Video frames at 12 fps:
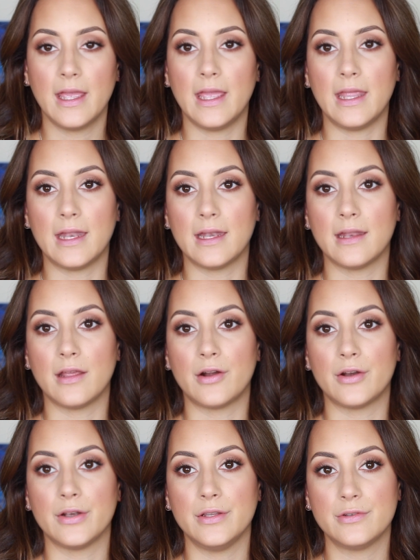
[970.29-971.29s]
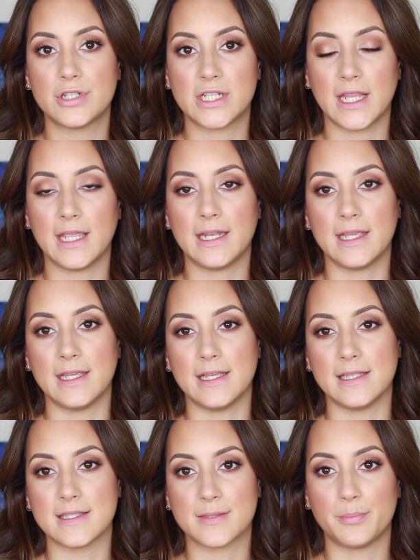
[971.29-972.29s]
And her new shade
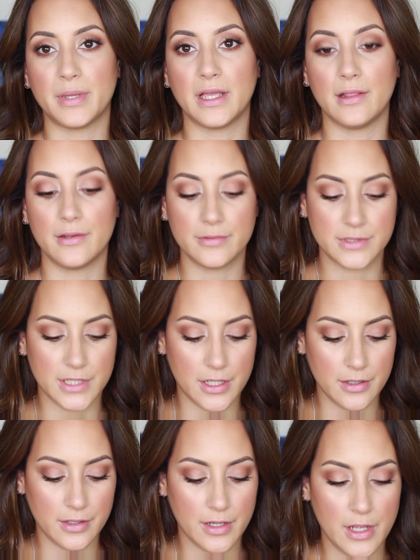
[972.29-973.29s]
is Pillow Talk.